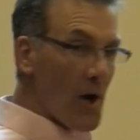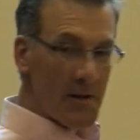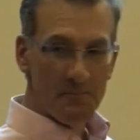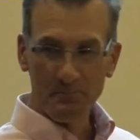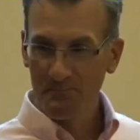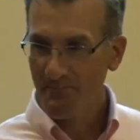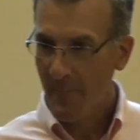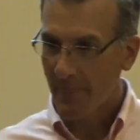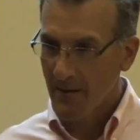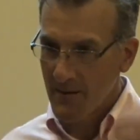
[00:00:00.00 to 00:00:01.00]
one,
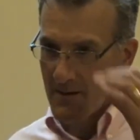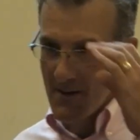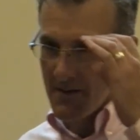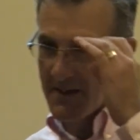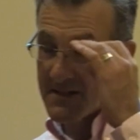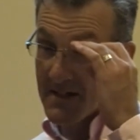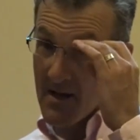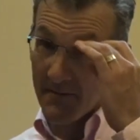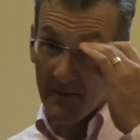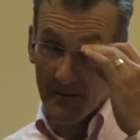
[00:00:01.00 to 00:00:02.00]
the
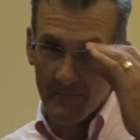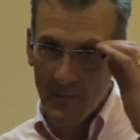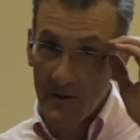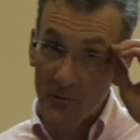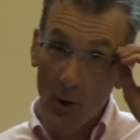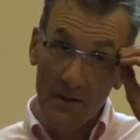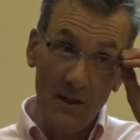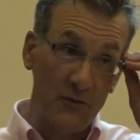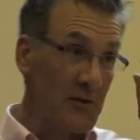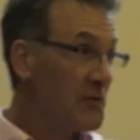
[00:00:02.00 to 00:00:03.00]
endeavor. So in
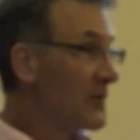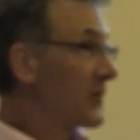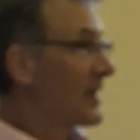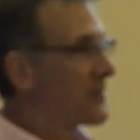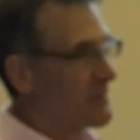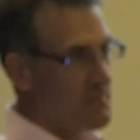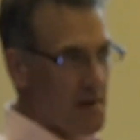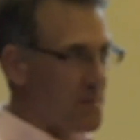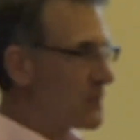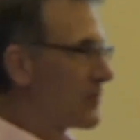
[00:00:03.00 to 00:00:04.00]
this instance, let's
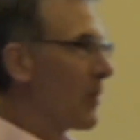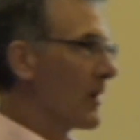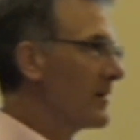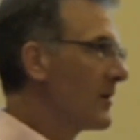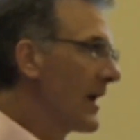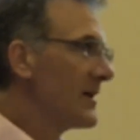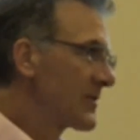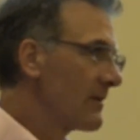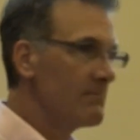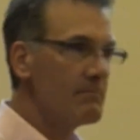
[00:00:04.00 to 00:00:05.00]
reference sport, okay?
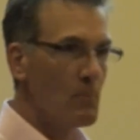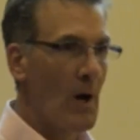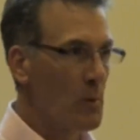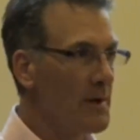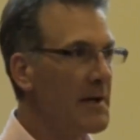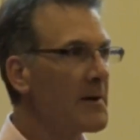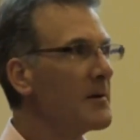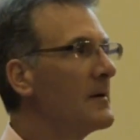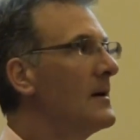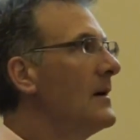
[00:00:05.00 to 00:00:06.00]
It's why we're
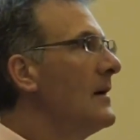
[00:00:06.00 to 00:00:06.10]
here.